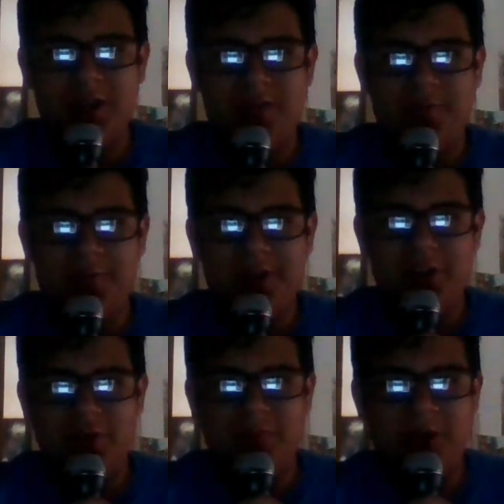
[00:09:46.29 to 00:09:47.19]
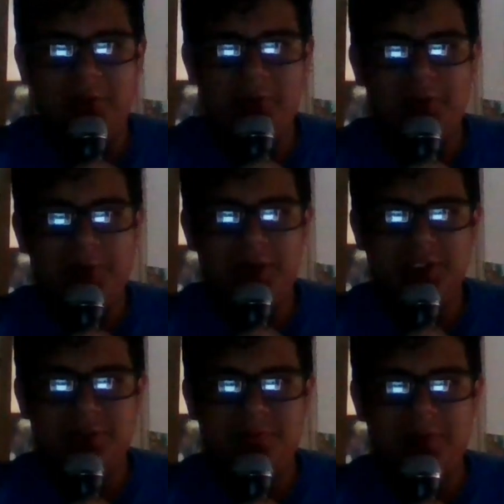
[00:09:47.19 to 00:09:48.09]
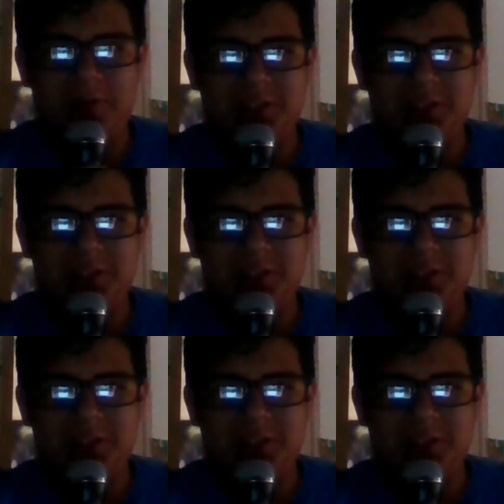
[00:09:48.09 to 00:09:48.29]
if you want to hear my overall thoughts, well,